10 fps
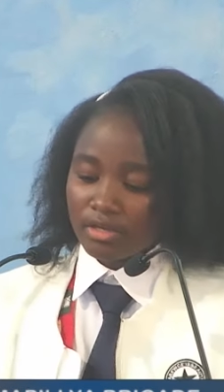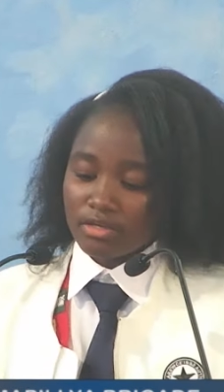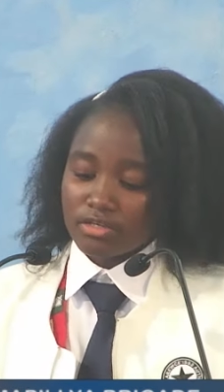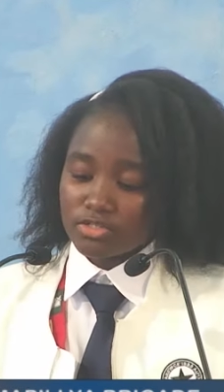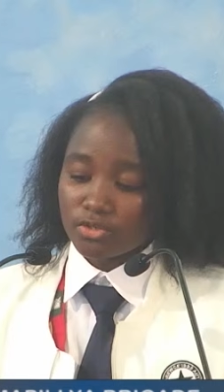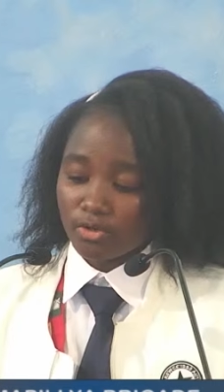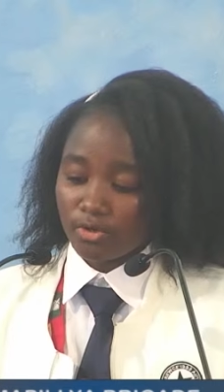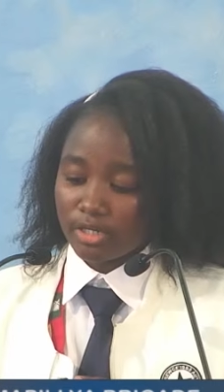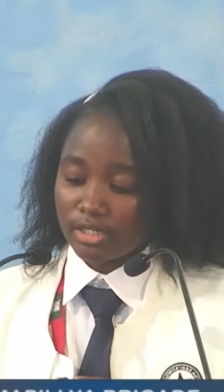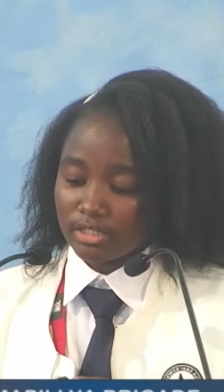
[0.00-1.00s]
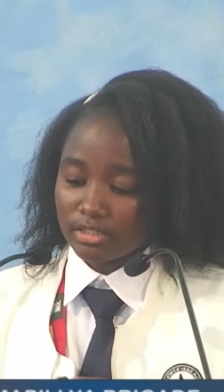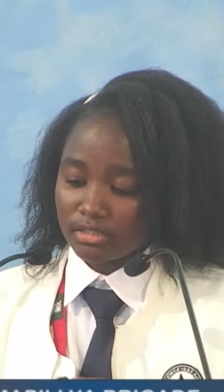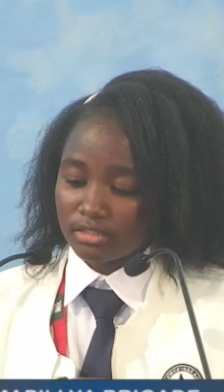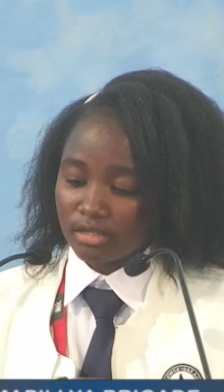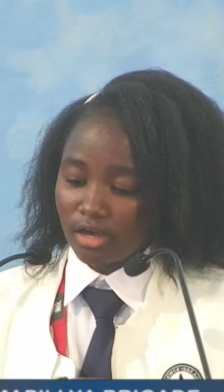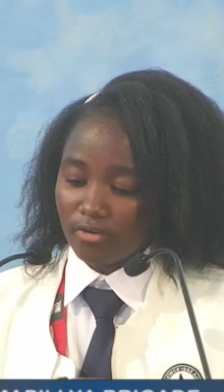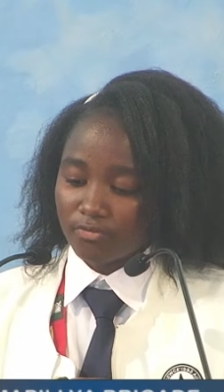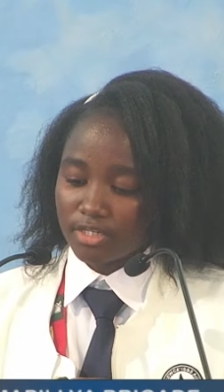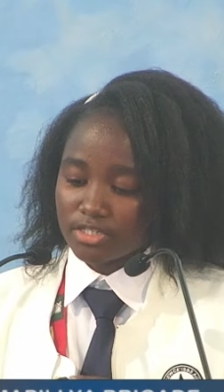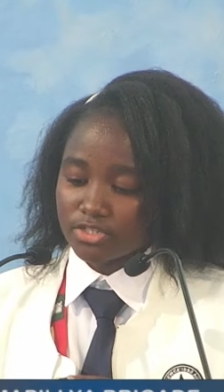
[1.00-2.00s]
So, in our
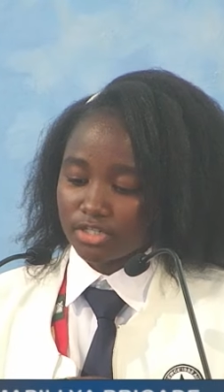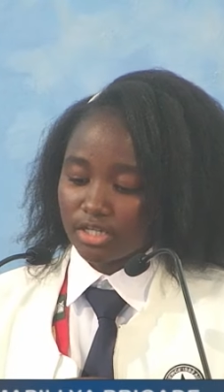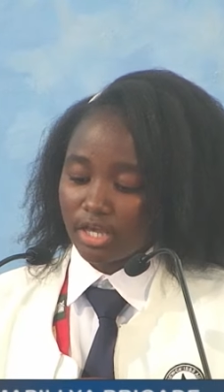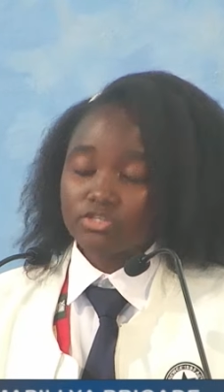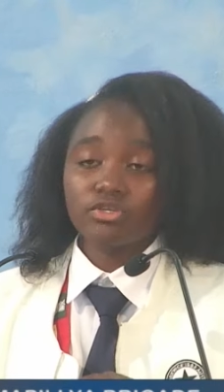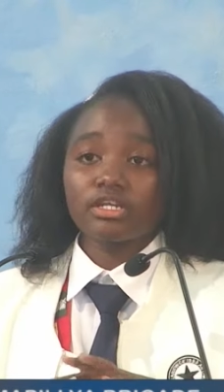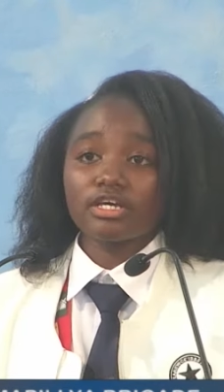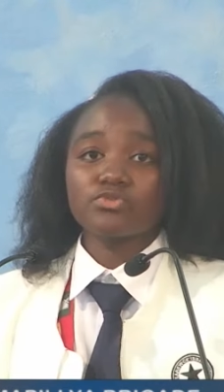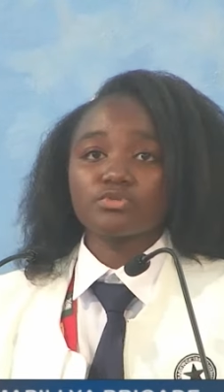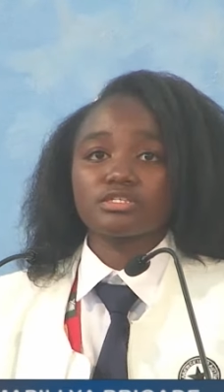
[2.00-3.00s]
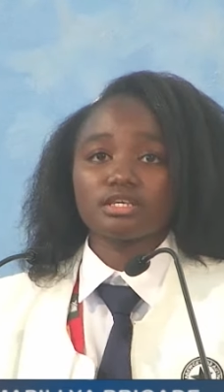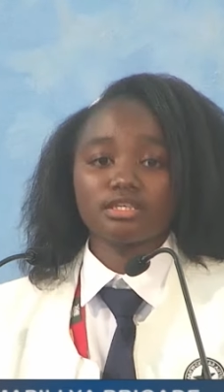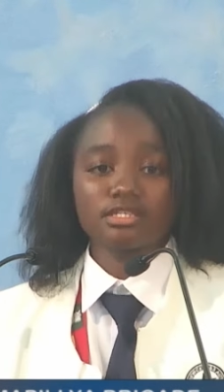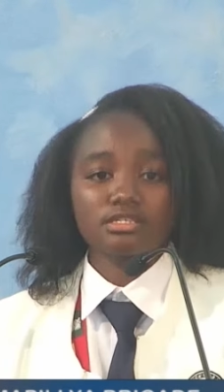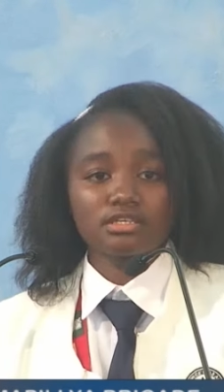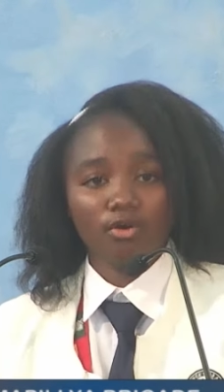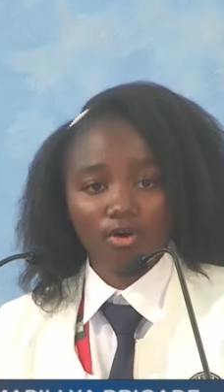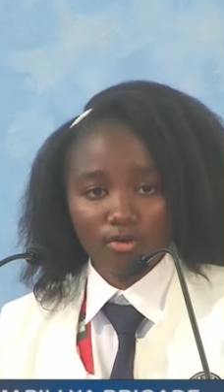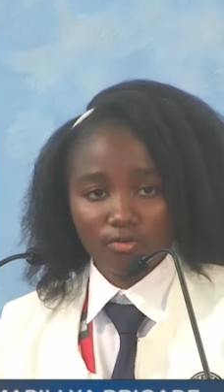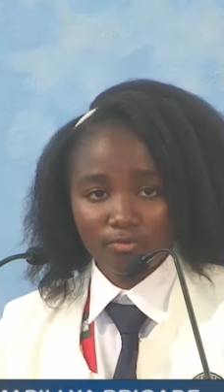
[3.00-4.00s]
first reading, Exodus, we see this is the
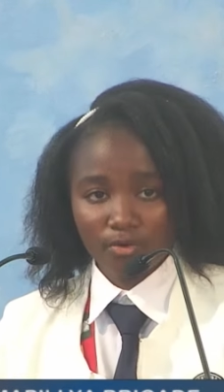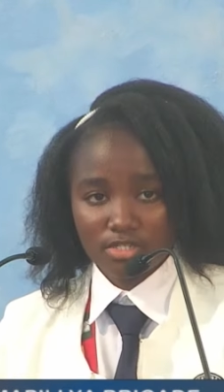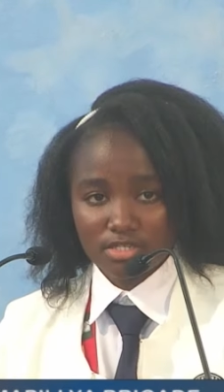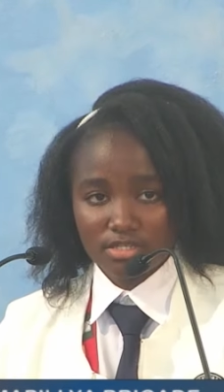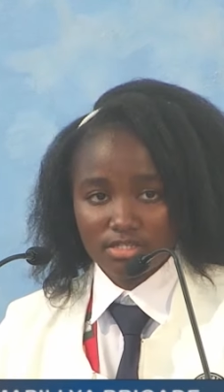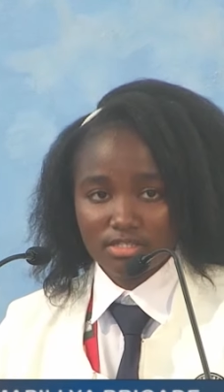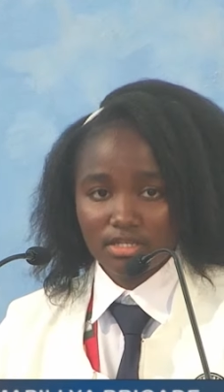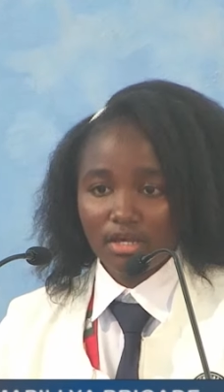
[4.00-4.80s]
call of Moses.